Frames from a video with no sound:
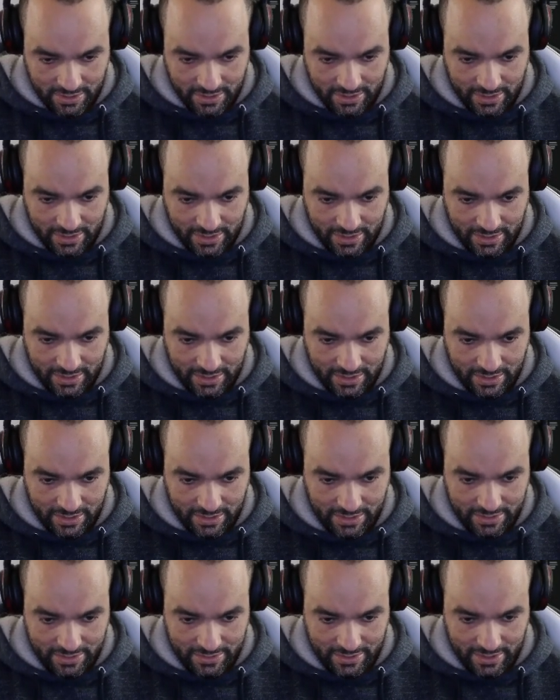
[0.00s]

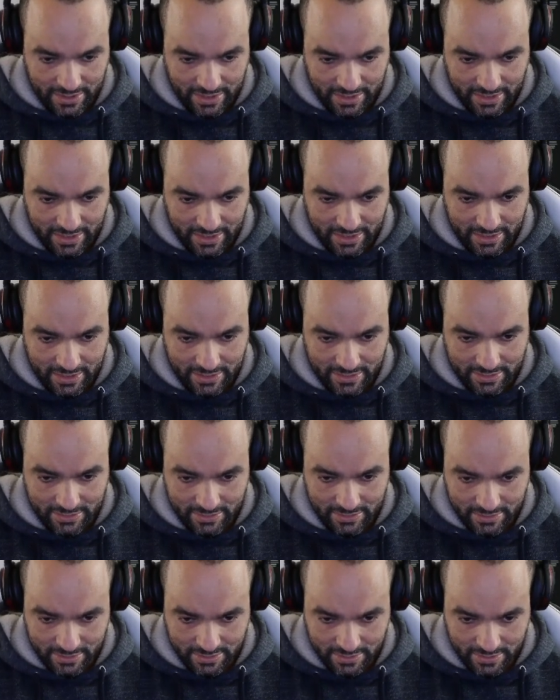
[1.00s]
And
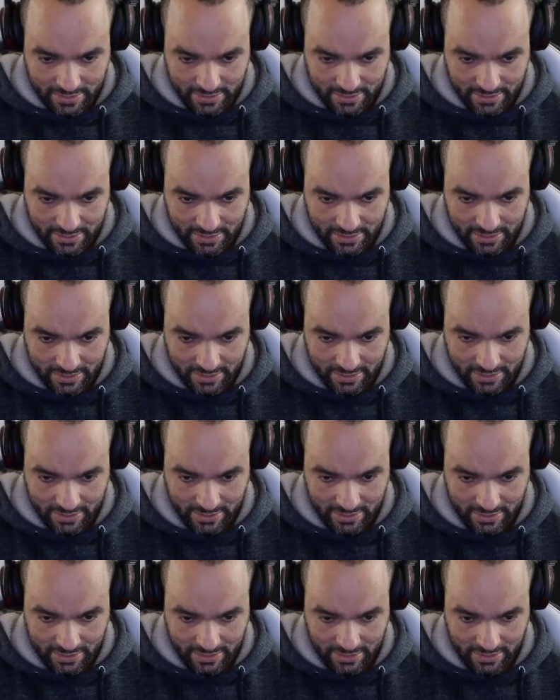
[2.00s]
then,
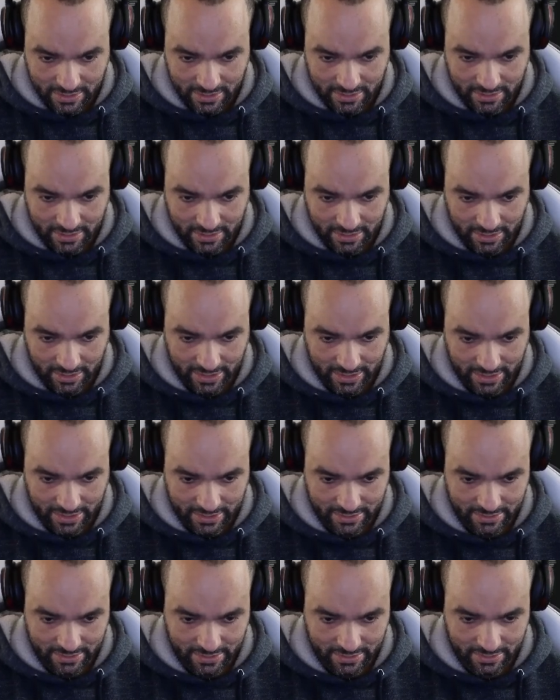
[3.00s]
oh yeah,
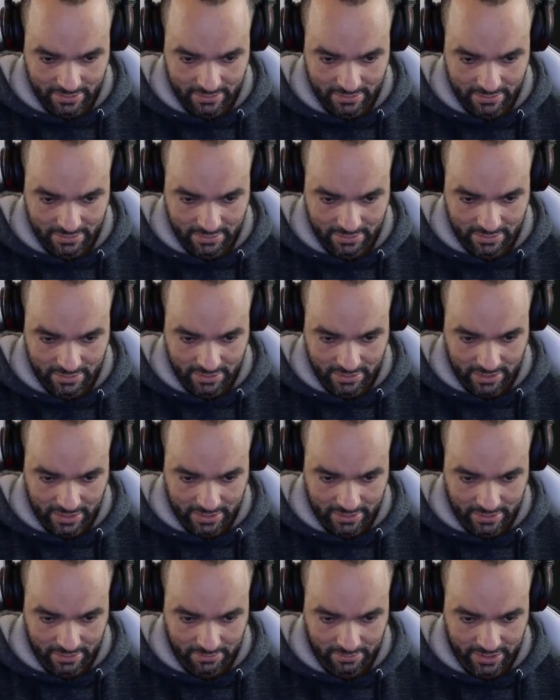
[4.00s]

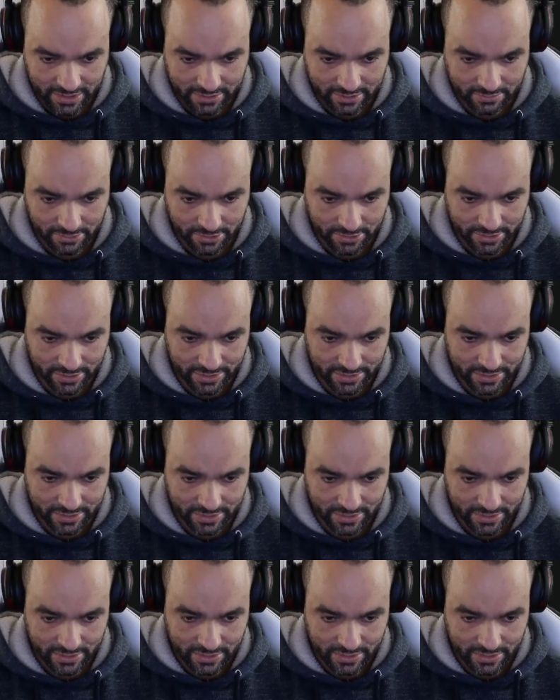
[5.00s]
that makes more sense.